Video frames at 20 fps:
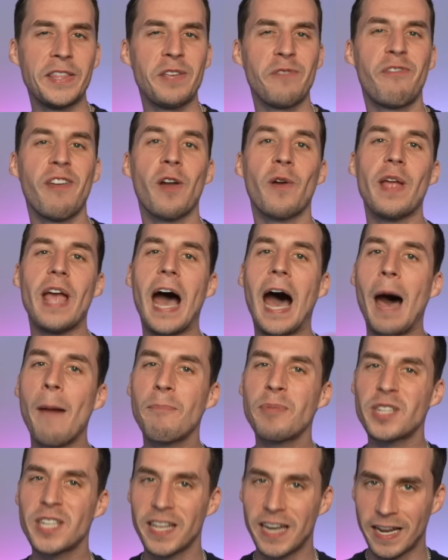the very
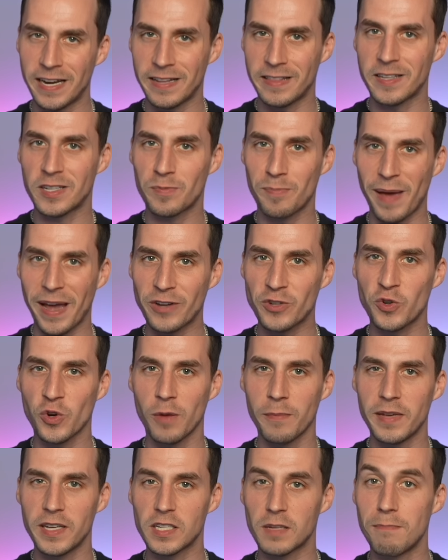opposite end of the
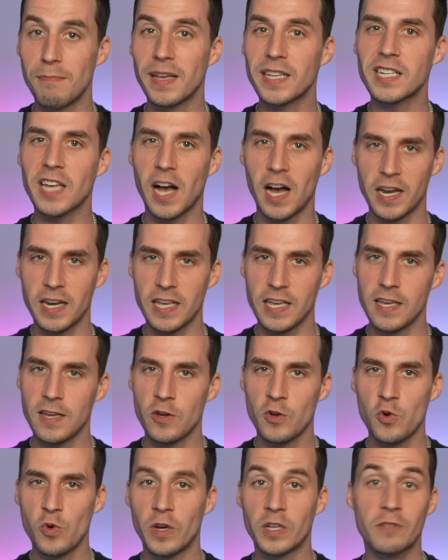spectrum is Miss Honey,
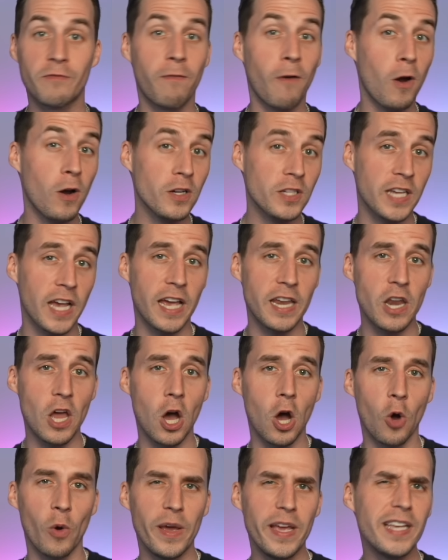who, as far as I
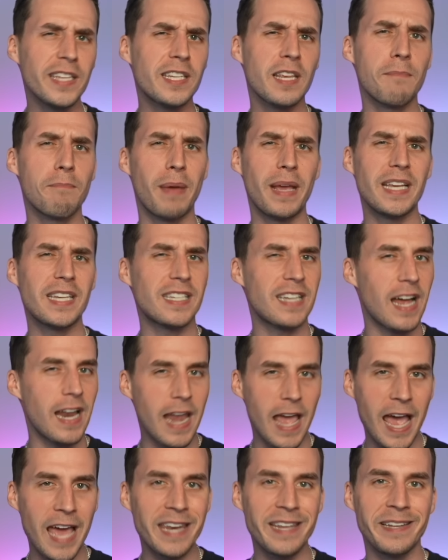know, isn't based
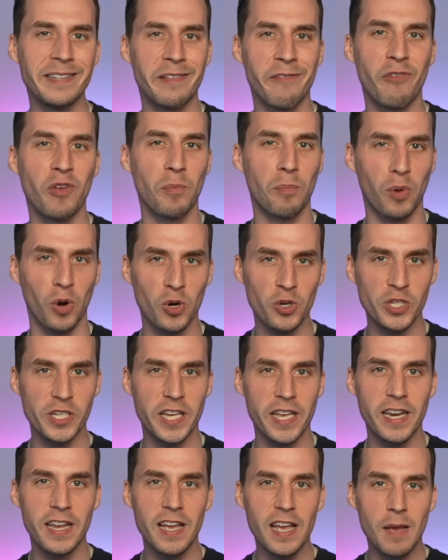on any living
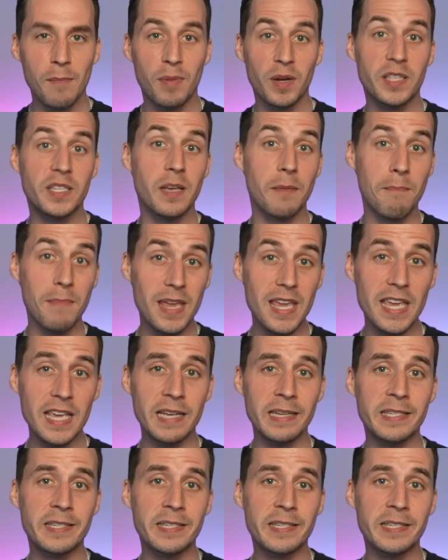person, but to me